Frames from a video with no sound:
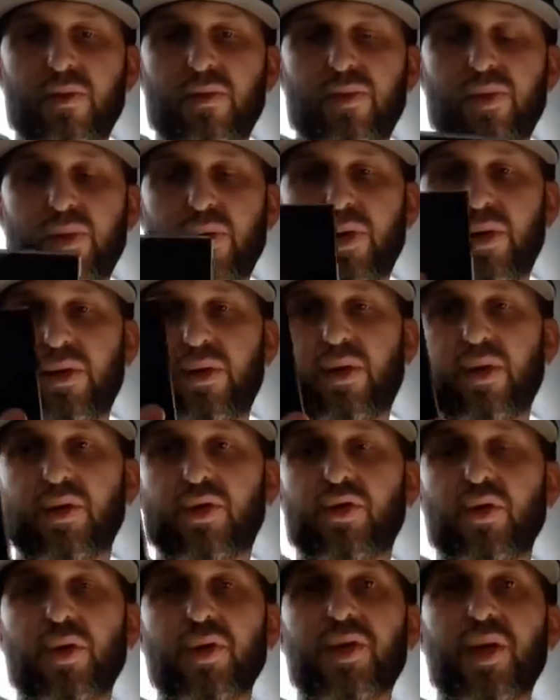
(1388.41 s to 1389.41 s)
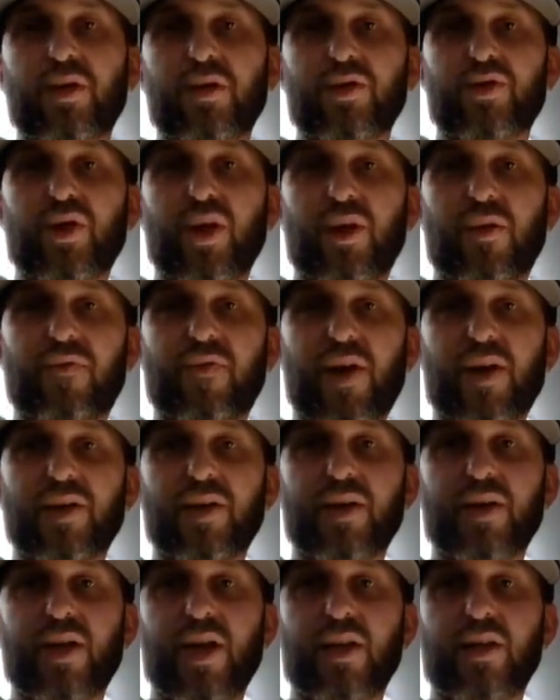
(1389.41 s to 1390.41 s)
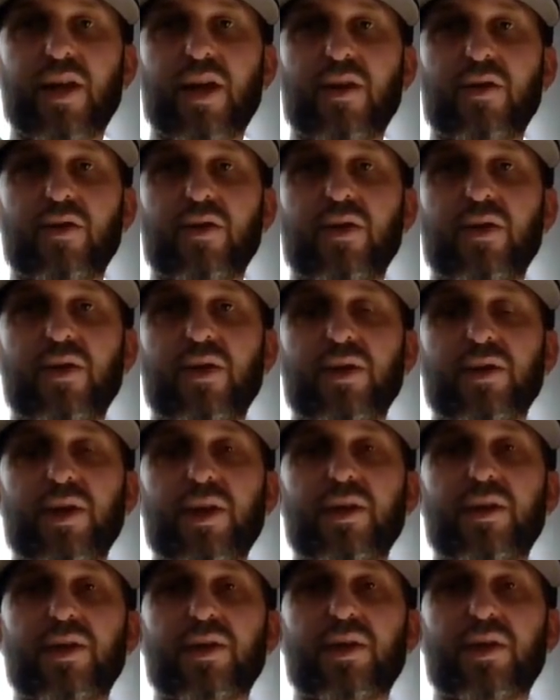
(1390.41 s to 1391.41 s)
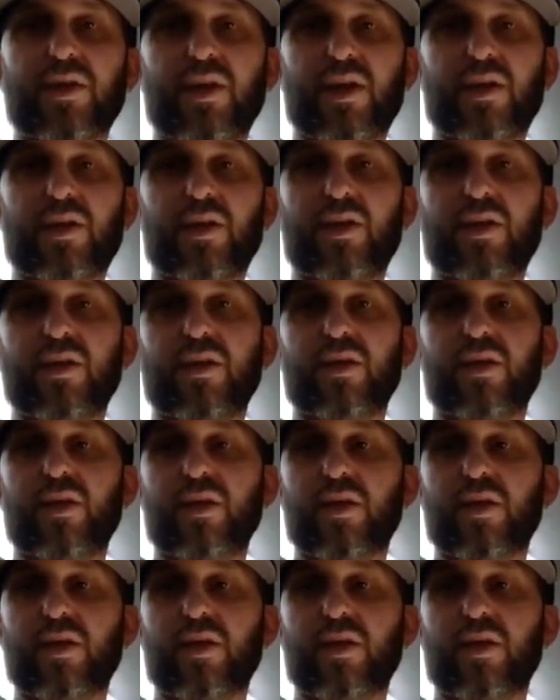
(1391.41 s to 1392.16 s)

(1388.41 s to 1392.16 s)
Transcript: But Control Center is trying to find it again now, because I disconnected it.